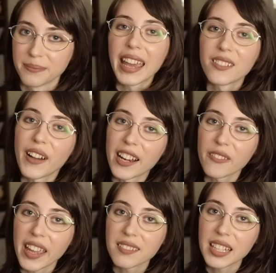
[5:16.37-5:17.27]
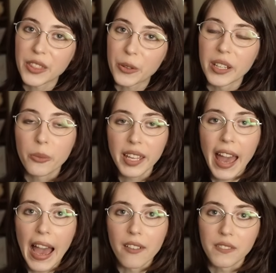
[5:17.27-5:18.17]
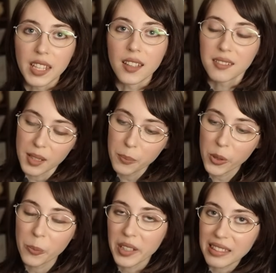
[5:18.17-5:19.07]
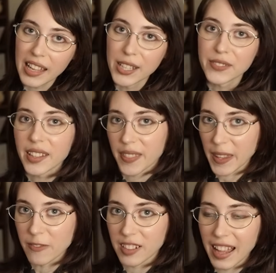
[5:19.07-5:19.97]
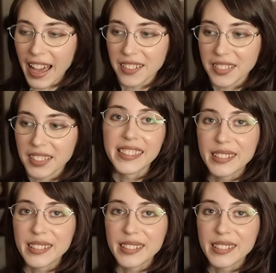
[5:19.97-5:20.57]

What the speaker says: In Final Fantasy III, we have the simple but loved Thief class.